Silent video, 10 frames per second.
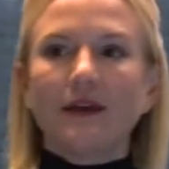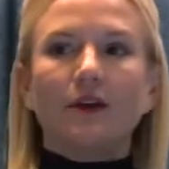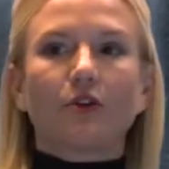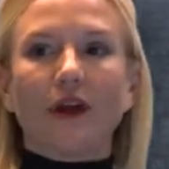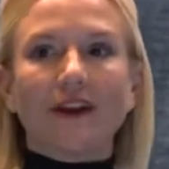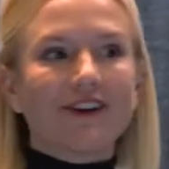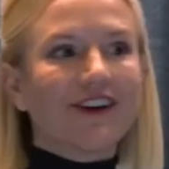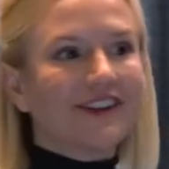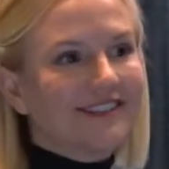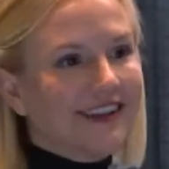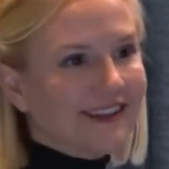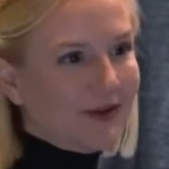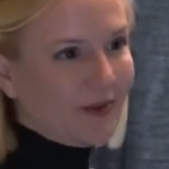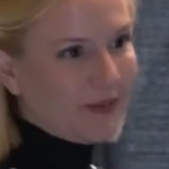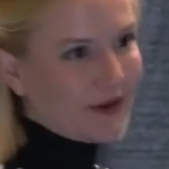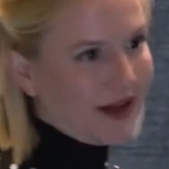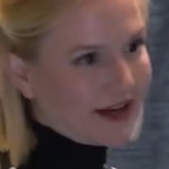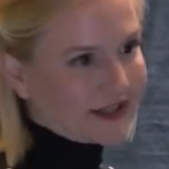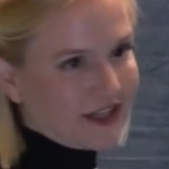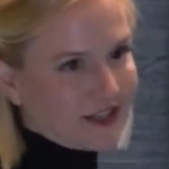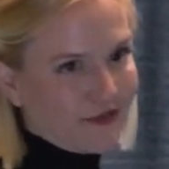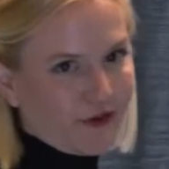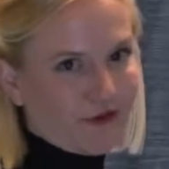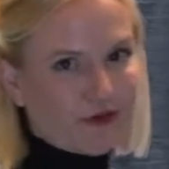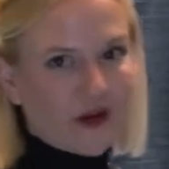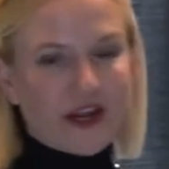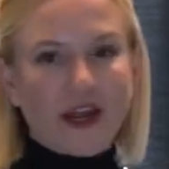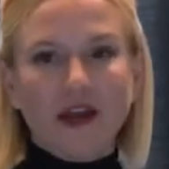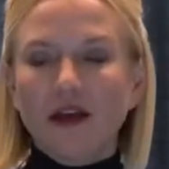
creating content that people access for free,